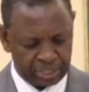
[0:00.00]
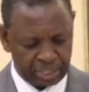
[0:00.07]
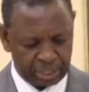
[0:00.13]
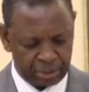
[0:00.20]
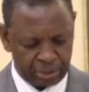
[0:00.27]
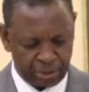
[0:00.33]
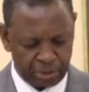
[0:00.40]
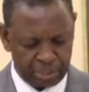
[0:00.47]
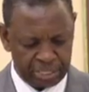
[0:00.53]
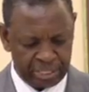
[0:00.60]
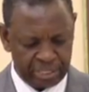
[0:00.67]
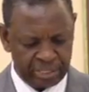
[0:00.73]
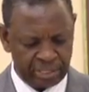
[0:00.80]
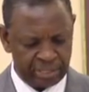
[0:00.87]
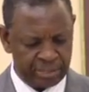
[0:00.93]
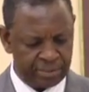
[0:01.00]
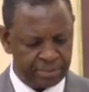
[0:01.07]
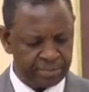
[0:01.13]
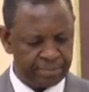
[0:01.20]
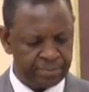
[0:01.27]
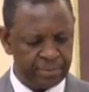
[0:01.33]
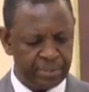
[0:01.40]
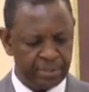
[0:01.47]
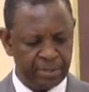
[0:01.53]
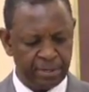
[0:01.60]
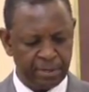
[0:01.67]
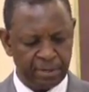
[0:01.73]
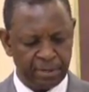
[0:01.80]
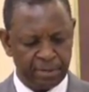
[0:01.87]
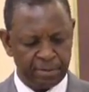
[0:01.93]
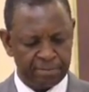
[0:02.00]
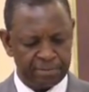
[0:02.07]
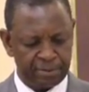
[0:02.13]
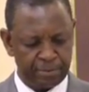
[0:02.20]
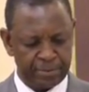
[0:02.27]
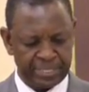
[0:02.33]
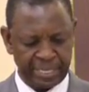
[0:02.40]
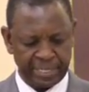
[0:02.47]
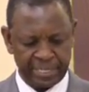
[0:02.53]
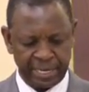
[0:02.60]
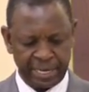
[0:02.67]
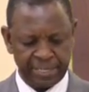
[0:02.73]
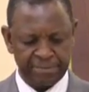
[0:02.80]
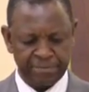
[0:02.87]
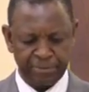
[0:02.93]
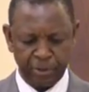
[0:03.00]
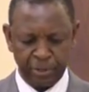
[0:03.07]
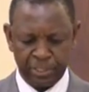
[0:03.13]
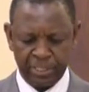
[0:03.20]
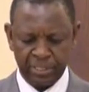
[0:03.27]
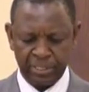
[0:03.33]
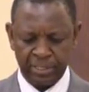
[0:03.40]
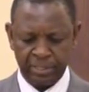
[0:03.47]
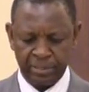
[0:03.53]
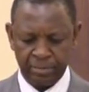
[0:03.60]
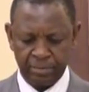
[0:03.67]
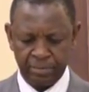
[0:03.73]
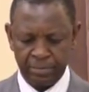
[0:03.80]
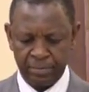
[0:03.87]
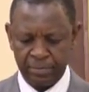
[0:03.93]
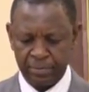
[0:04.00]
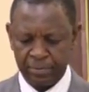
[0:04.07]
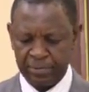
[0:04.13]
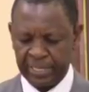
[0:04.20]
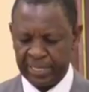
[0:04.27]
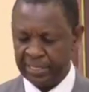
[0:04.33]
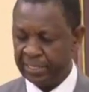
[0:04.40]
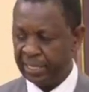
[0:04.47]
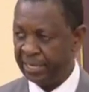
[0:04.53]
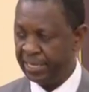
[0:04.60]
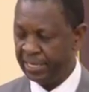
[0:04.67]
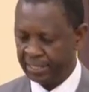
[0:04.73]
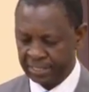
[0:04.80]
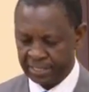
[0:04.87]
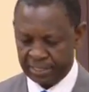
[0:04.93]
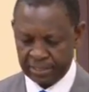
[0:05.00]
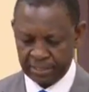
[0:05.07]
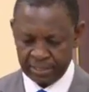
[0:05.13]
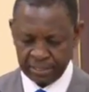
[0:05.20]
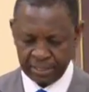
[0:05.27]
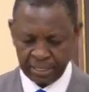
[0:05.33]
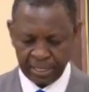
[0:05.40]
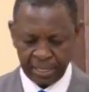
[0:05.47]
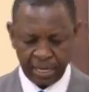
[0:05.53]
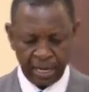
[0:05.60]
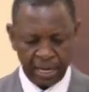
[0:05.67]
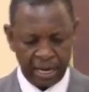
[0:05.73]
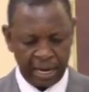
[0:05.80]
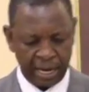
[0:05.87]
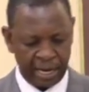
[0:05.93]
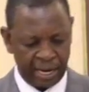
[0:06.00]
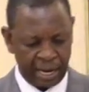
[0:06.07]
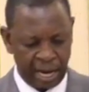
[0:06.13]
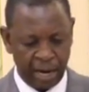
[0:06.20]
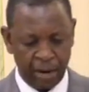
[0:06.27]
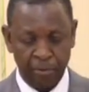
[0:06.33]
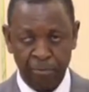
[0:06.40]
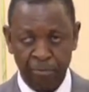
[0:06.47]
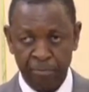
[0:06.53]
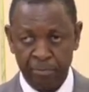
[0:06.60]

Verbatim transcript: technologies from satellite phones to the internet allow